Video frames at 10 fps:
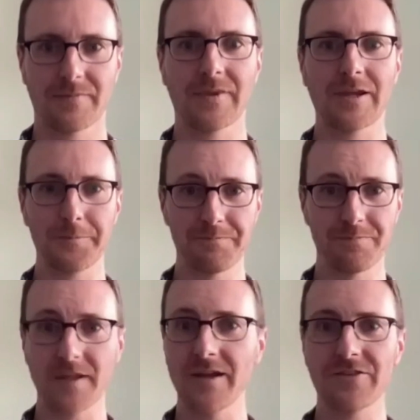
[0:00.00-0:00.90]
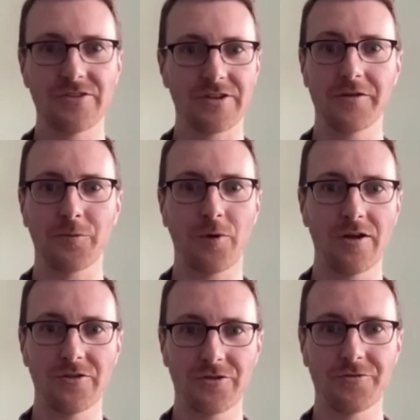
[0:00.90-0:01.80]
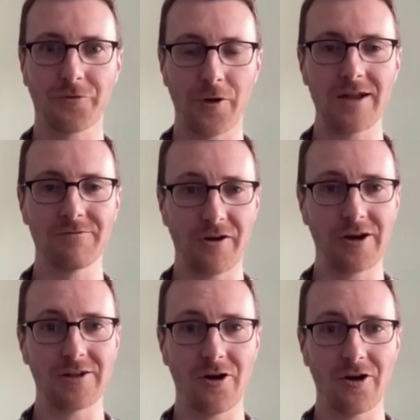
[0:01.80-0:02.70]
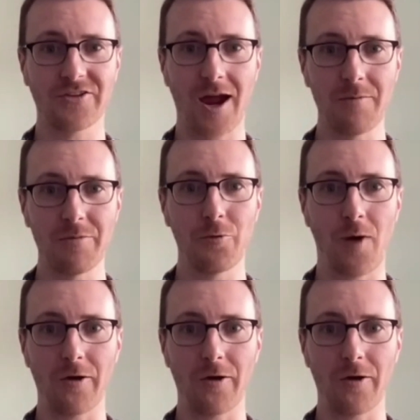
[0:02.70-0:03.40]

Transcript: Yep, it was for a very long time the Wild